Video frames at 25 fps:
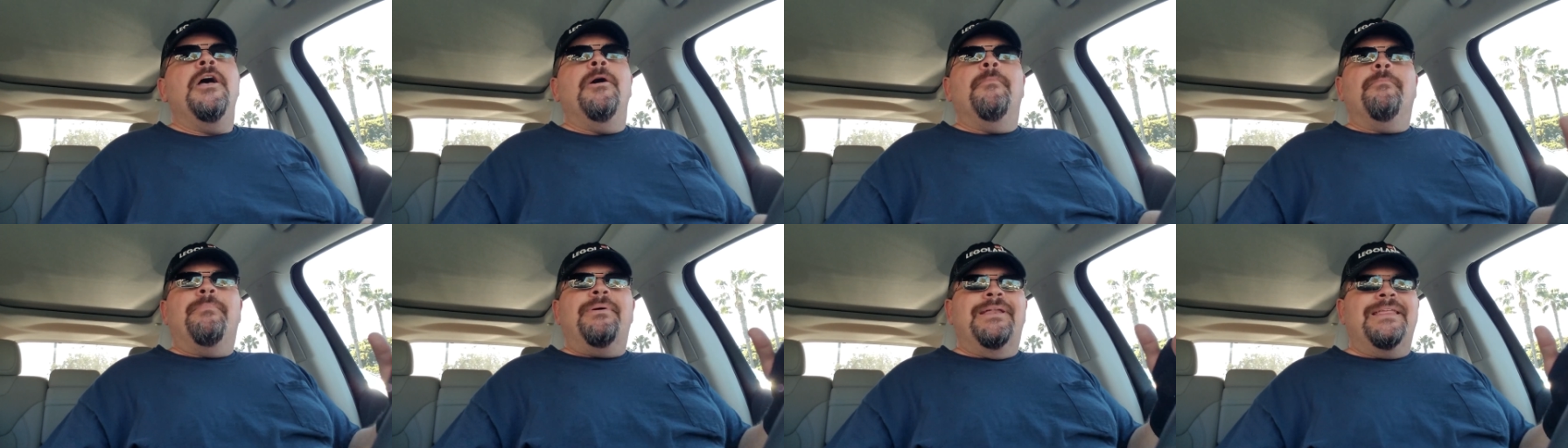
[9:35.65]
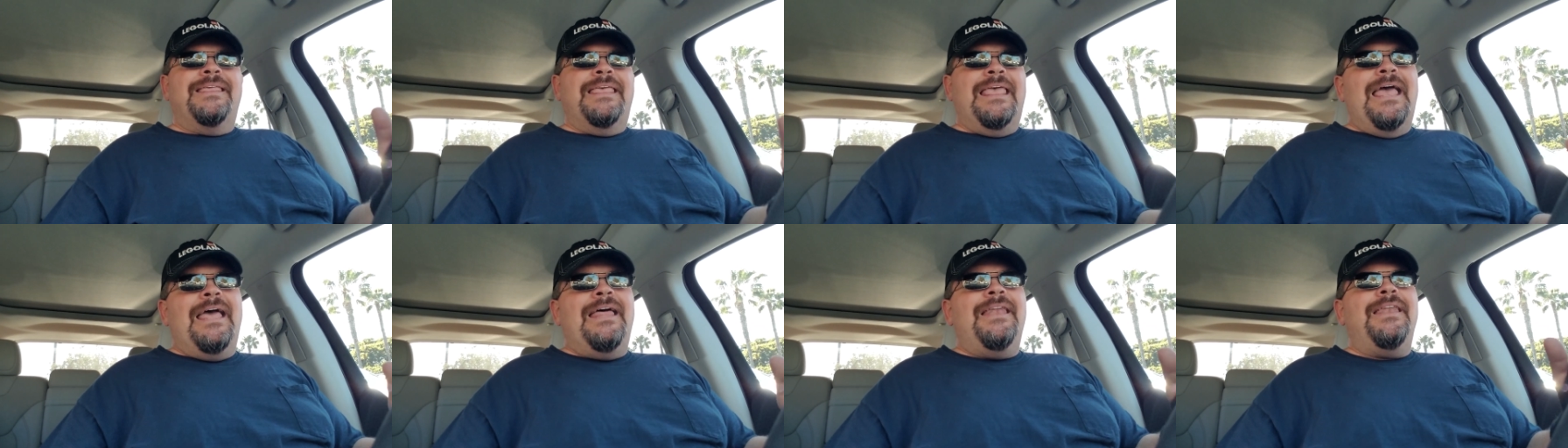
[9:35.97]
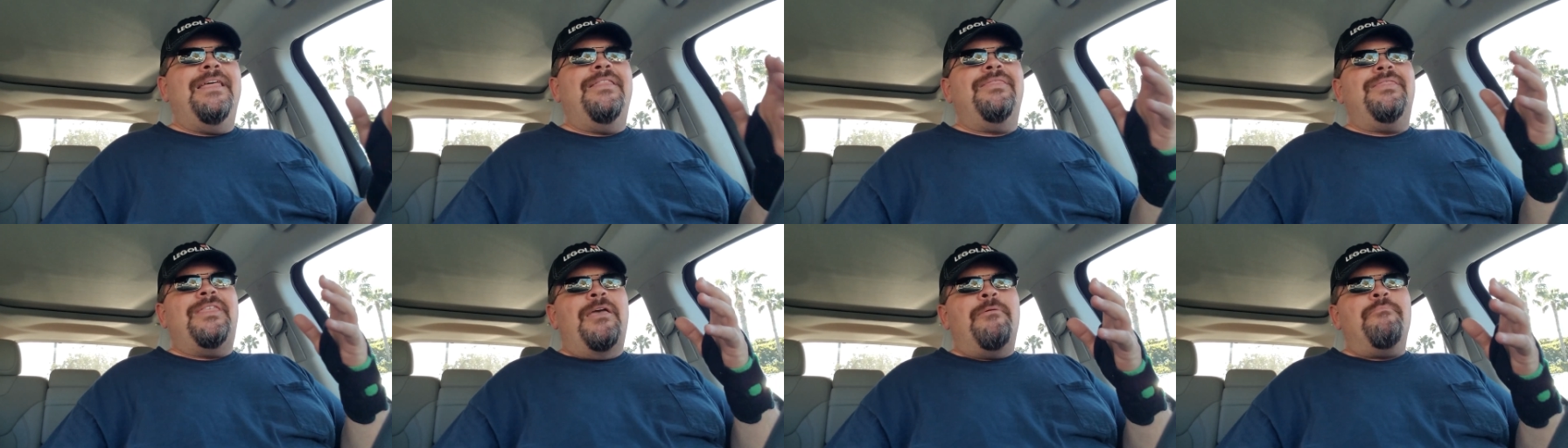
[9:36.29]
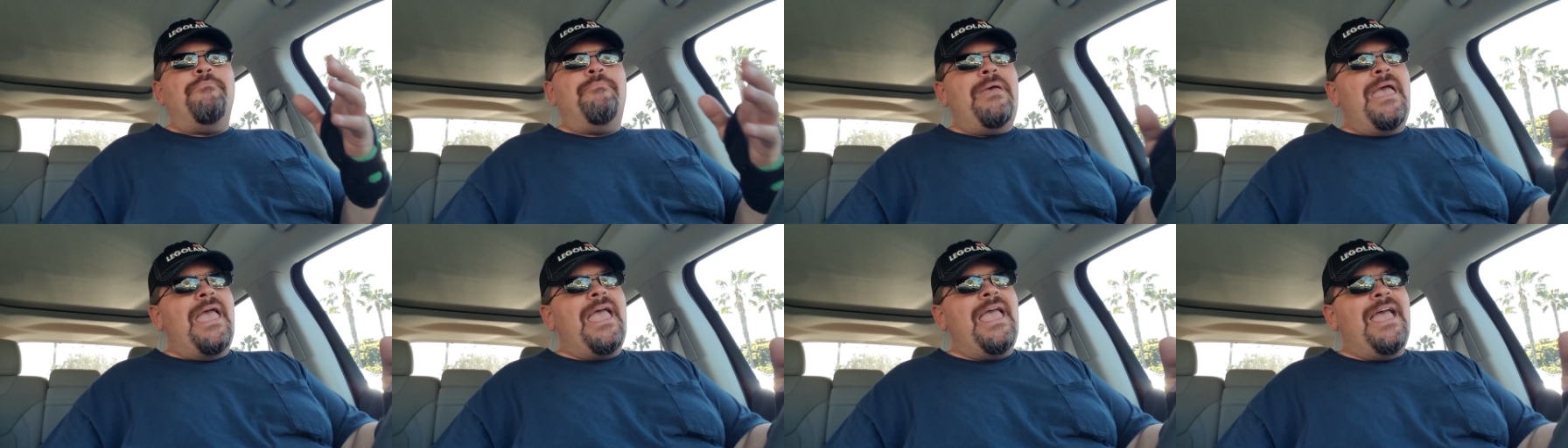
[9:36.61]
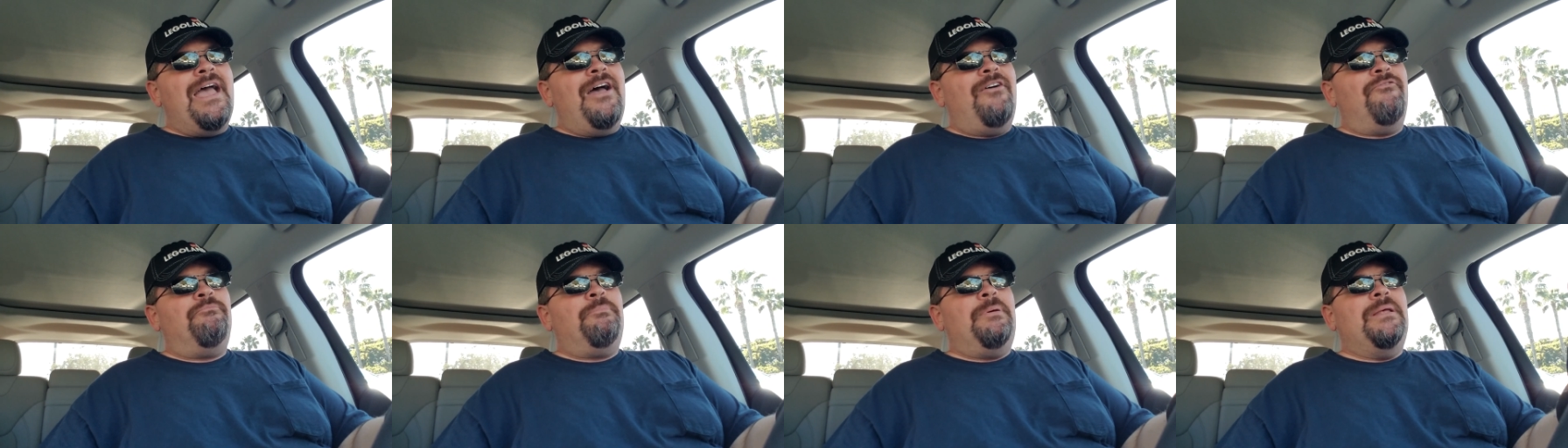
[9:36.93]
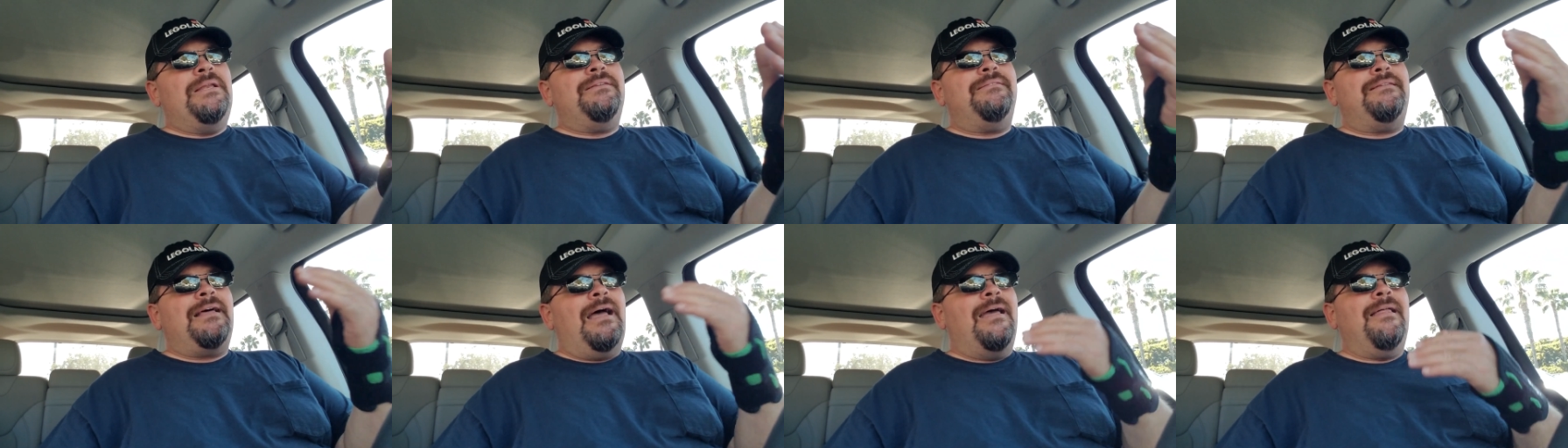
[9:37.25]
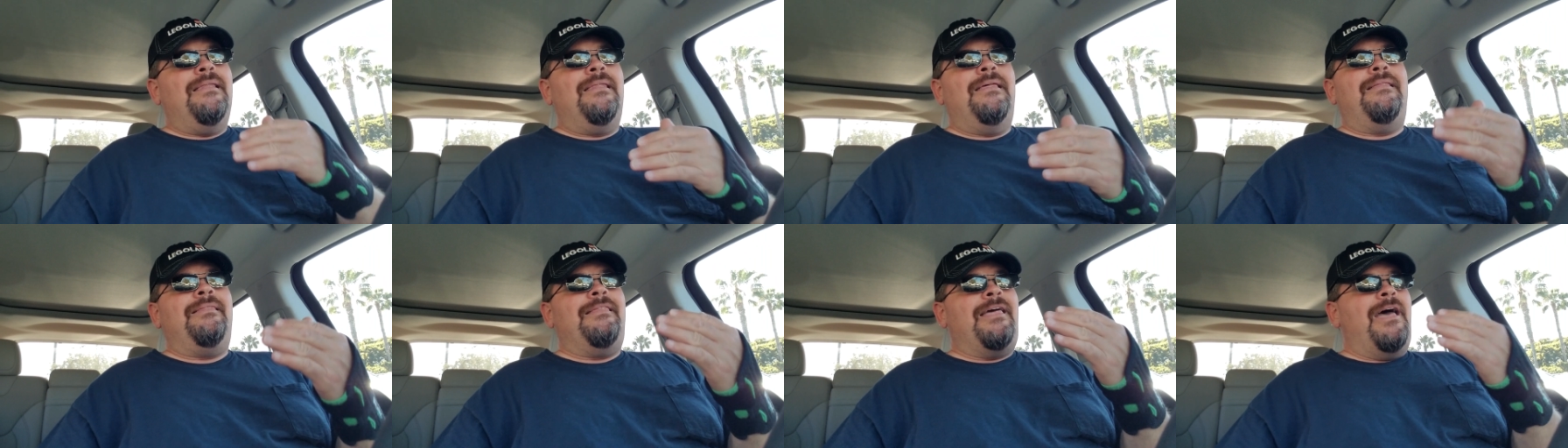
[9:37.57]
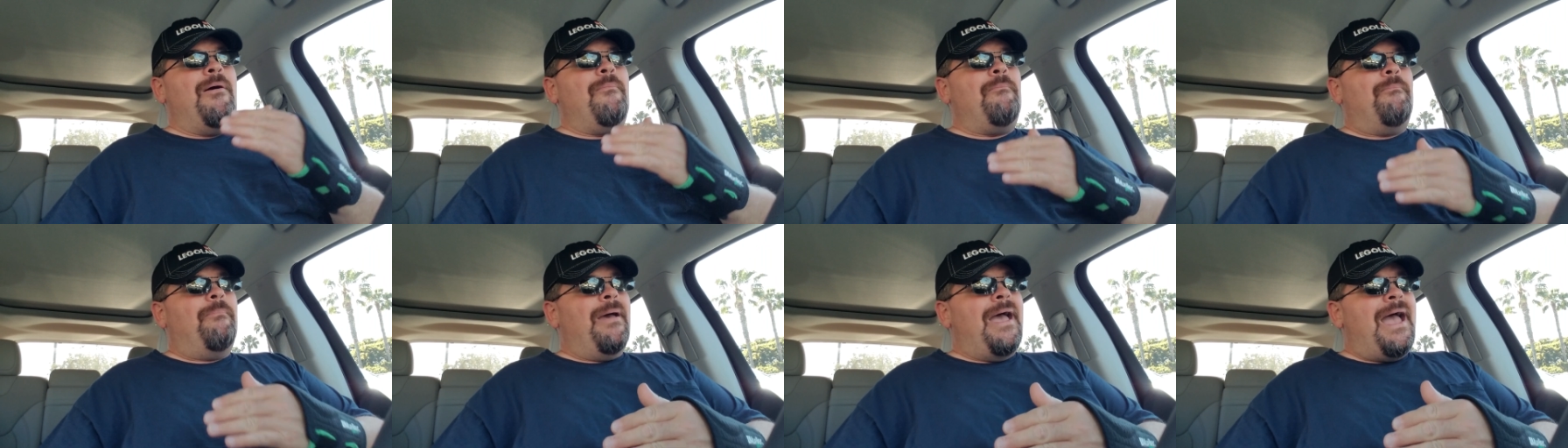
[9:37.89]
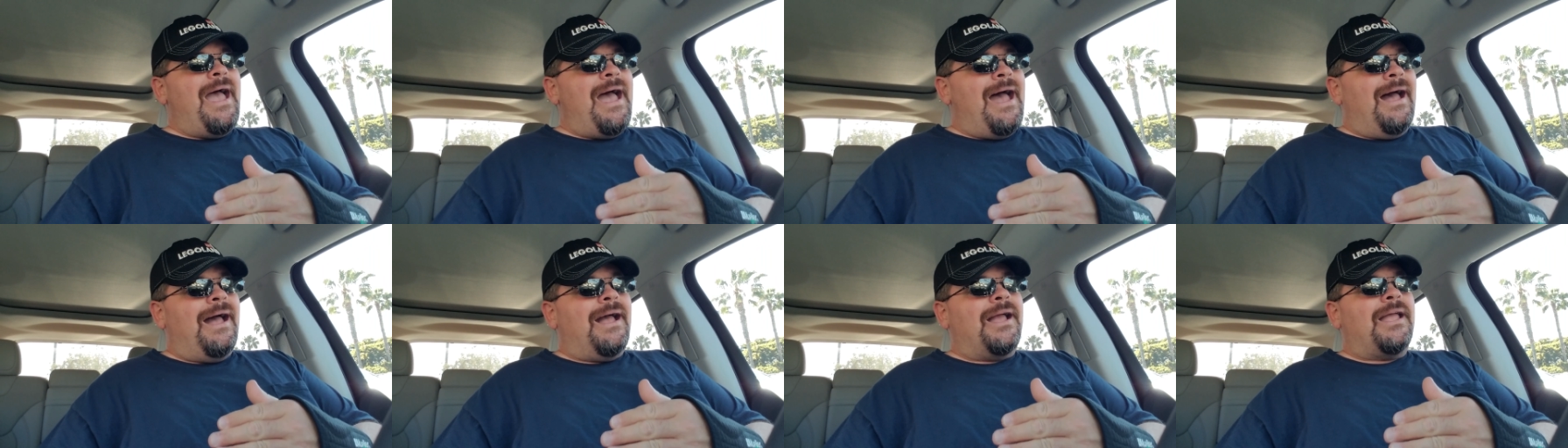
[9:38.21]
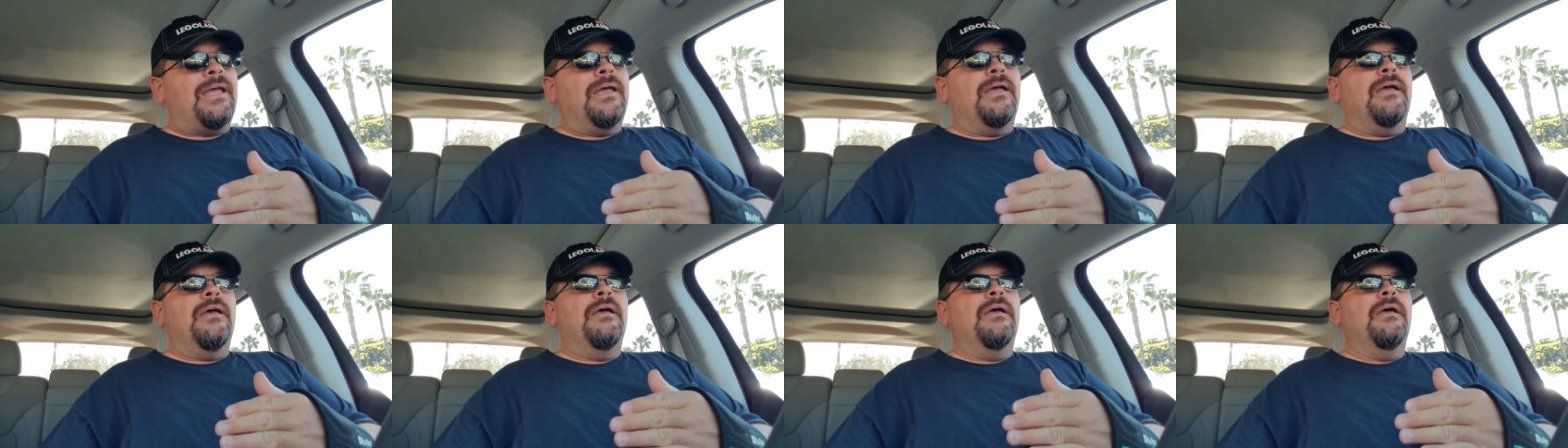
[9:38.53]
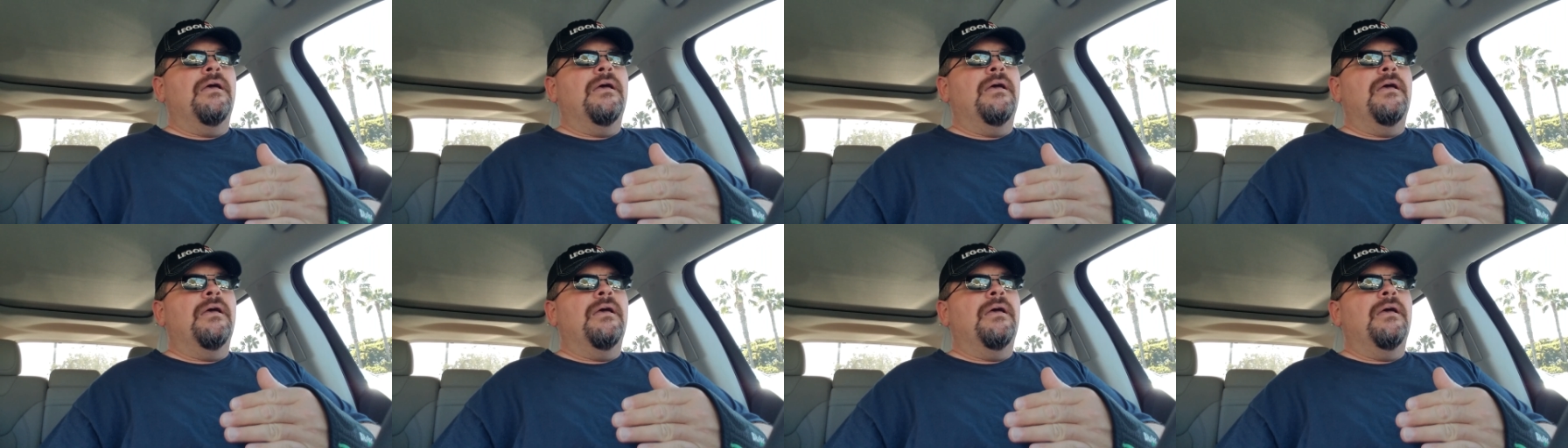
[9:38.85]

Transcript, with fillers: But again, they may have been dialing that back